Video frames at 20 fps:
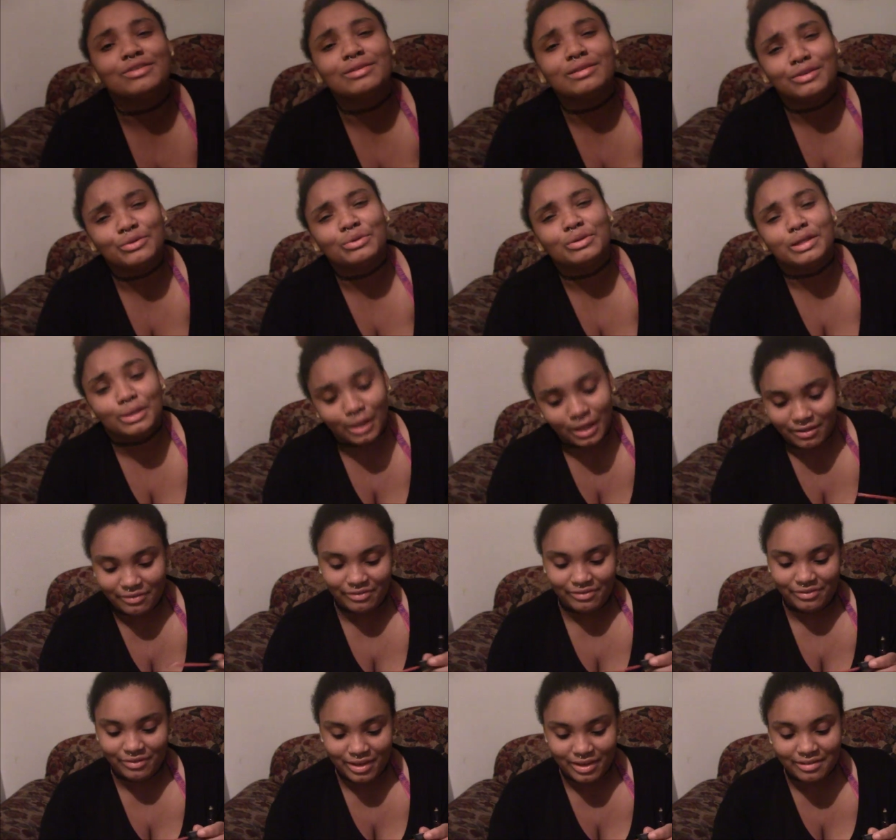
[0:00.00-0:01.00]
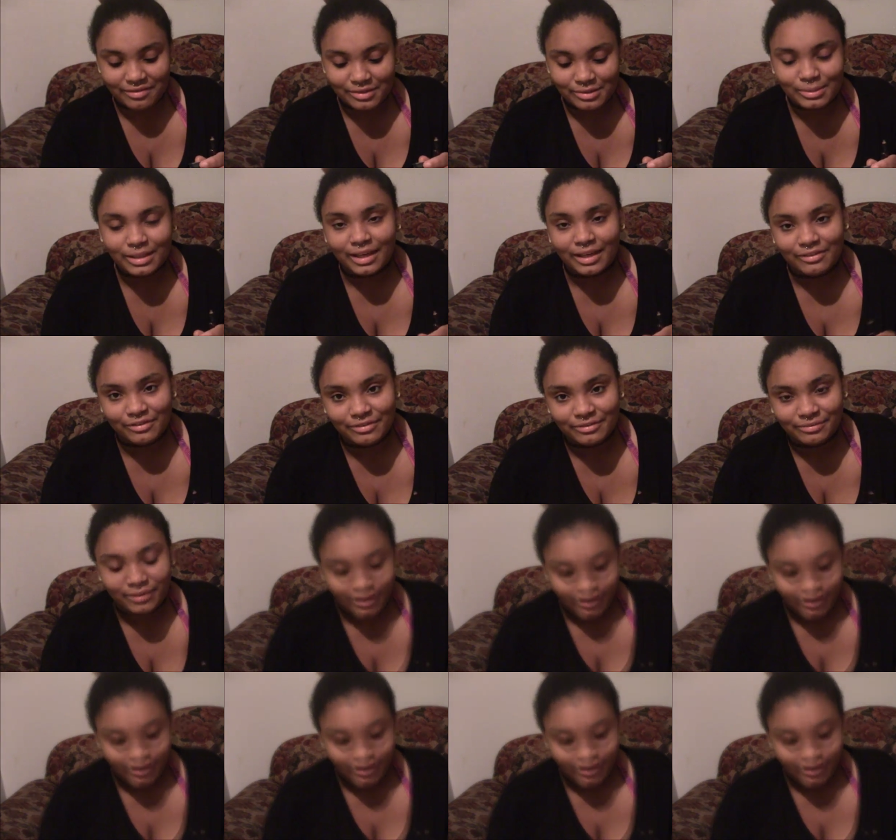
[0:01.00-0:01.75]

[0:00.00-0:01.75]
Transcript: literally life. It gives me life.